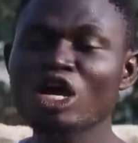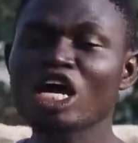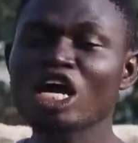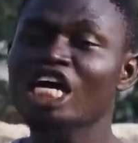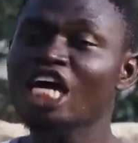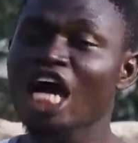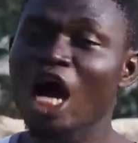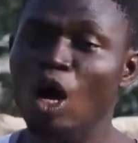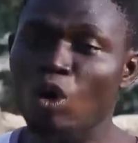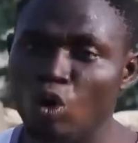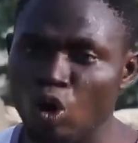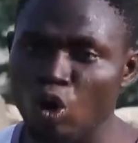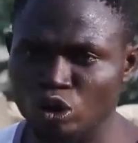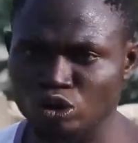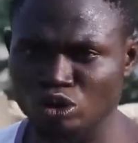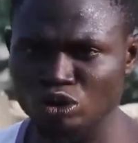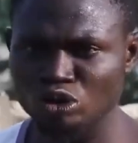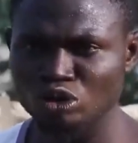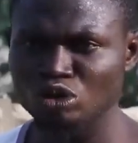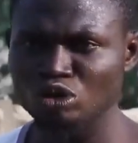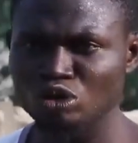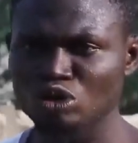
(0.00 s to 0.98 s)
a coward.
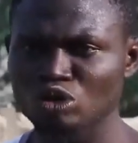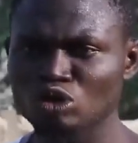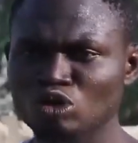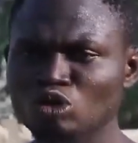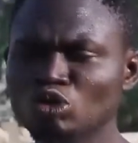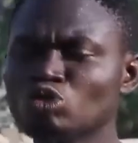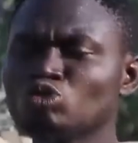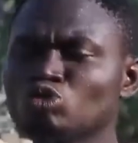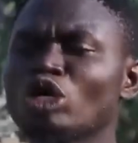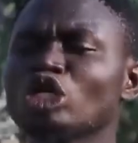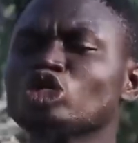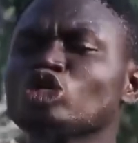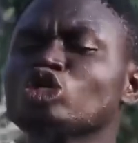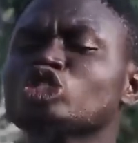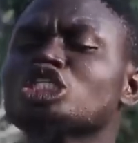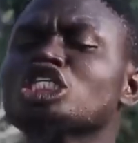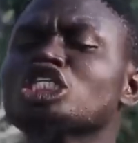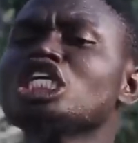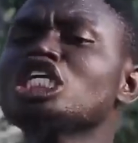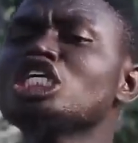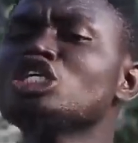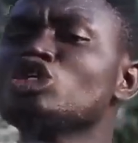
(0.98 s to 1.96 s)
You're just
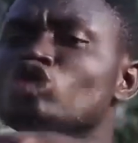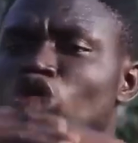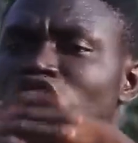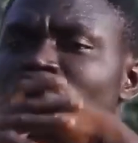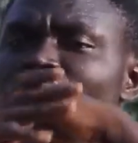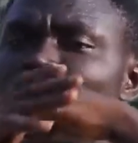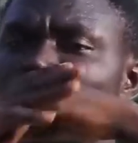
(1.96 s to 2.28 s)
killing yourself